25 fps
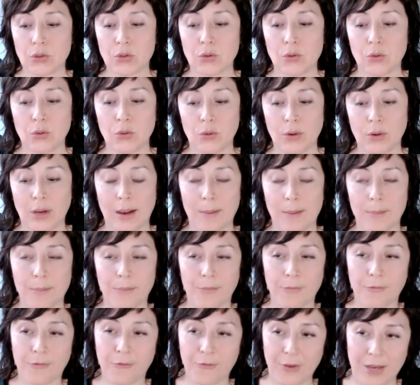to
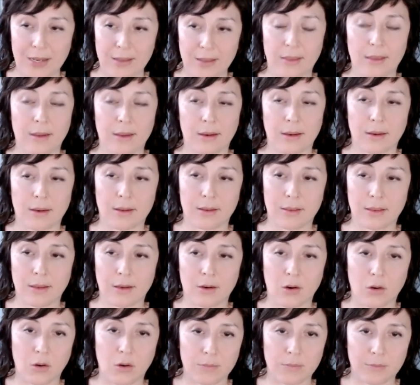um, fit the,
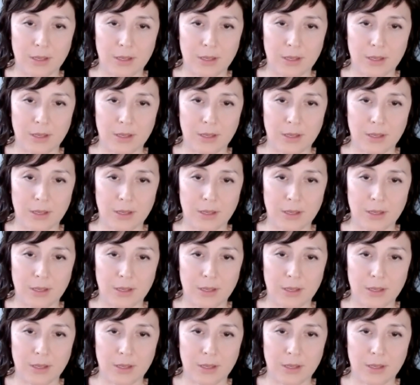the,